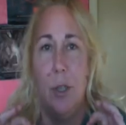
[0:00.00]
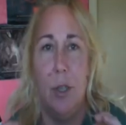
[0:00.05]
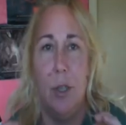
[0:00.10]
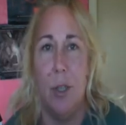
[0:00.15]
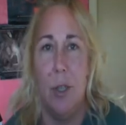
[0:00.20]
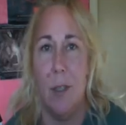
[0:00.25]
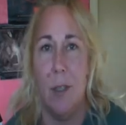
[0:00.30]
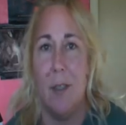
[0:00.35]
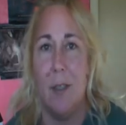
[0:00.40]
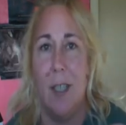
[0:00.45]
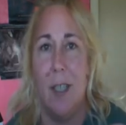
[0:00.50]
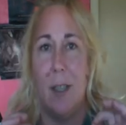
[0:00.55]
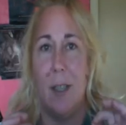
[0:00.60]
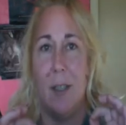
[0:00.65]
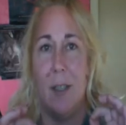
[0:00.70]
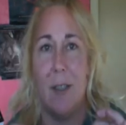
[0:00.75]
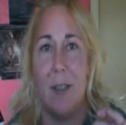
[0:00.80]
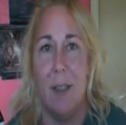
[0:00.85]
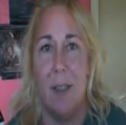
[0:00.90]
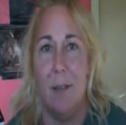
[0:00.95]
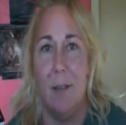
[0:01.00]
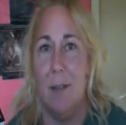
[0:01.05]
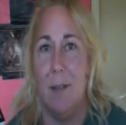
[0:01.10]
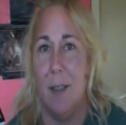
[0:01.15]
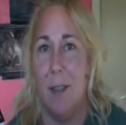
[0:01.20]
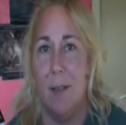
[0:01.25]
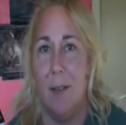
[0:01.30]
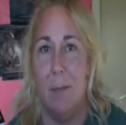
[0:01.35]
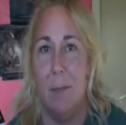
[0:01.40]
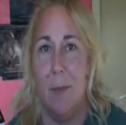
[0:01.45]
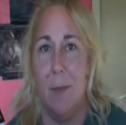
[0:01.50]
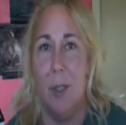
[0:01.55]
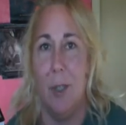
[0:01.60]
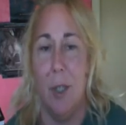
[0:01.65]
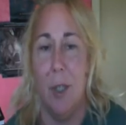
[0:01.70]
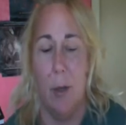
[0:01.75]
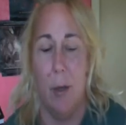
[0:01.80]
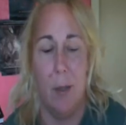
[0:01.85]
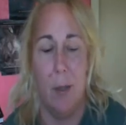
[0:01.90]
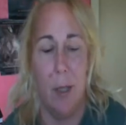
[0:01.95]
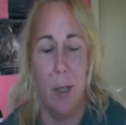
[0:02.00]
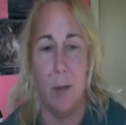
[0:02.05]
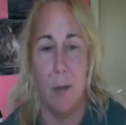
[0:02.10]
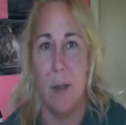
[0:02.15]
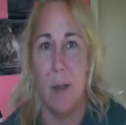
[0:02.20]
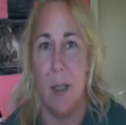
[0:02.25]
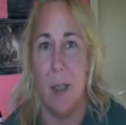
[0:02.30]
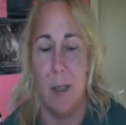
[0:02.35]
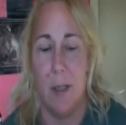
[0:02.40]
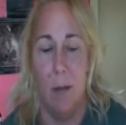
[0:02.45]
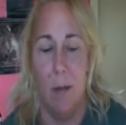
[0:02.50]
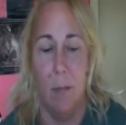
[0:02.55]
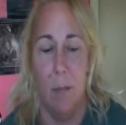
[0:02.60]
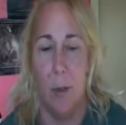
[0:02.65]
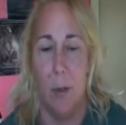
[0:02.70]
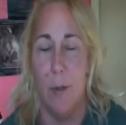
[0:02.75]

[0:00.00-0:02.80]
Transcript: Just get the skills in. You know, get your system,